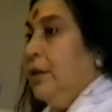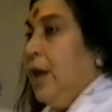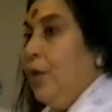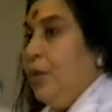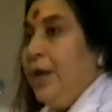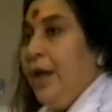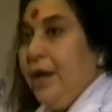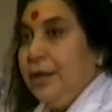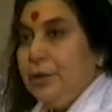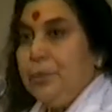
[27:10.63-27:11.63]
How can
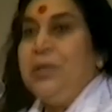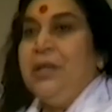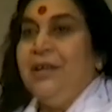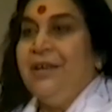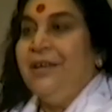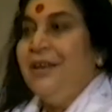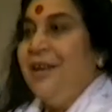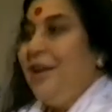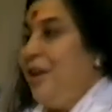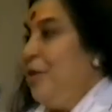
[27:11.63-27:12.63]
hands speak?
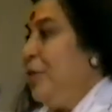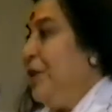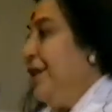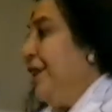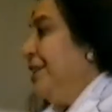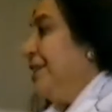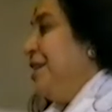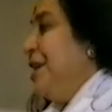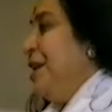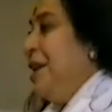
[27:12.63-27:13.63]
Anybody can
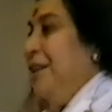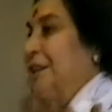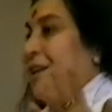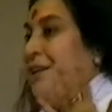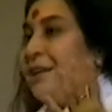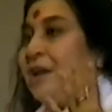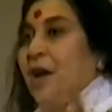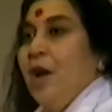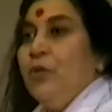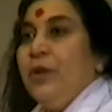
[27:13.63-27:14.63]
say that,
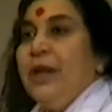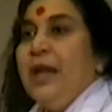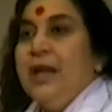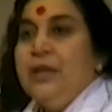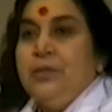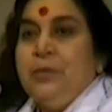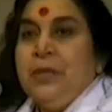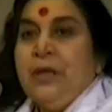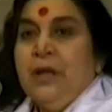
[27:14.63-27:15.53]
how can hands speak?